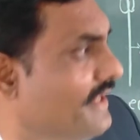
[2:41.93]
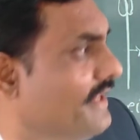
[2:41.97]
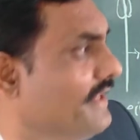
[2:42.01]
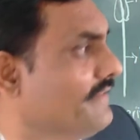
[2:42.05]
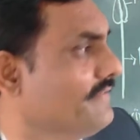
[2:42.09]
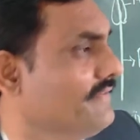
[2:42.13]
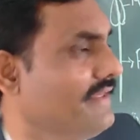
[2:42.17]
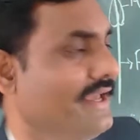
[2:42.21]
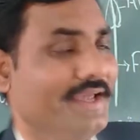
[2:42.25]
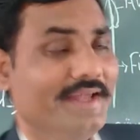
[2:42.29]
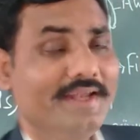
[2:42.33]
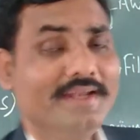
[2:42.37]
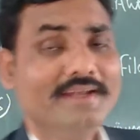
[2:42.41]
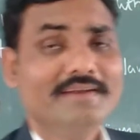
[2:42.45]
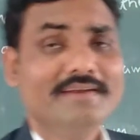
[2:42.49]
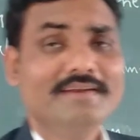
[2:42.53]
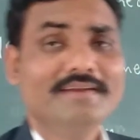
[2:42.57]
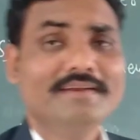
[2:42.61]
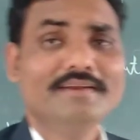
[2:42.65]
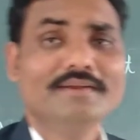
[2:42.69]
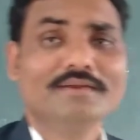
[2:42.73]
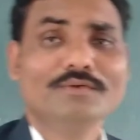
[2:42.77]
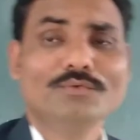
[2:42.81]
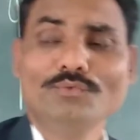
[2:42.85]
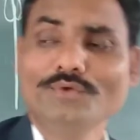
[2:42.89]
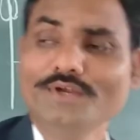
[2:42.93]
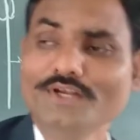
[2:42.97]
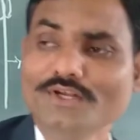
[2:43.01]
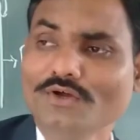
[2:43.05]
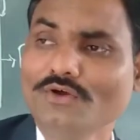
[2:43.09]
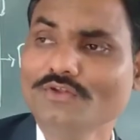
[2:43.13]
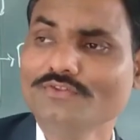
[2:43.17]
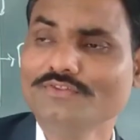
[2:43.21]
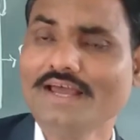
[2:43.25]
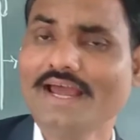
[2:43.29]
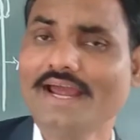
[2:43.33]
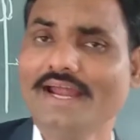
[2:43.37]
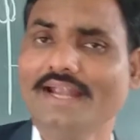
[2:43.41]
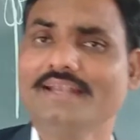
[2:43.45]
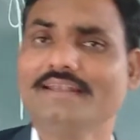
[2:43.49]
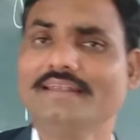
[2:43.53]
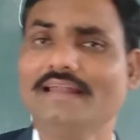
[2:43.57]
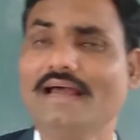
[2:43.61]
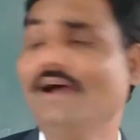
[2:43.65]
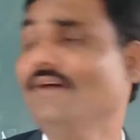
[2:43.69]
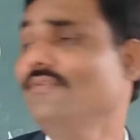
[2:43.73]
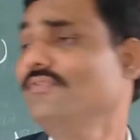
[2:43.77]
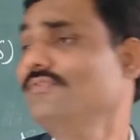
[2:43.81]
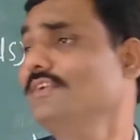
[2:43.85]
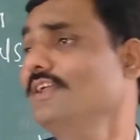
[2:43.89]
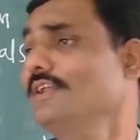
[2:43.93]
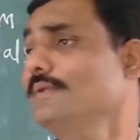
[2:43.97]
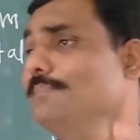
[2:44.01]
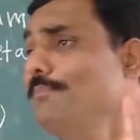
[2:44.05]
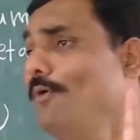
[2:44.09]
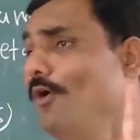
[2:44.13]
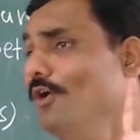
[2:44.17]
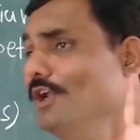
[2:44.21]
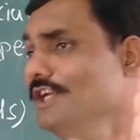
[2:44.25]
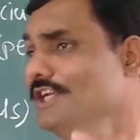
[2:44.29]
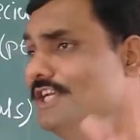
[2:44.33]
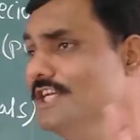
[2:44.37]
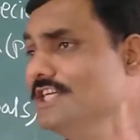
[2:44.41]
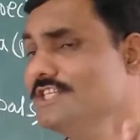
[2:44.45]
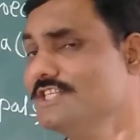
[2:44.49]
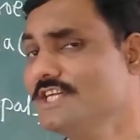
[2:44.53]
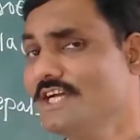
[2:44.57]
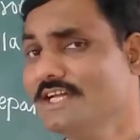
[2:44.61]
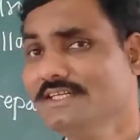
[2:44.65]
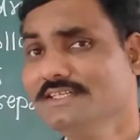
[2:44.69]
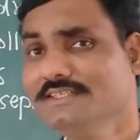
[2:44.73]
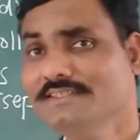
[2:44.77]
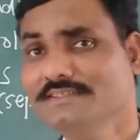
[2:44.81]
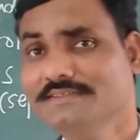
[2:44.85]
Then we know that after pollination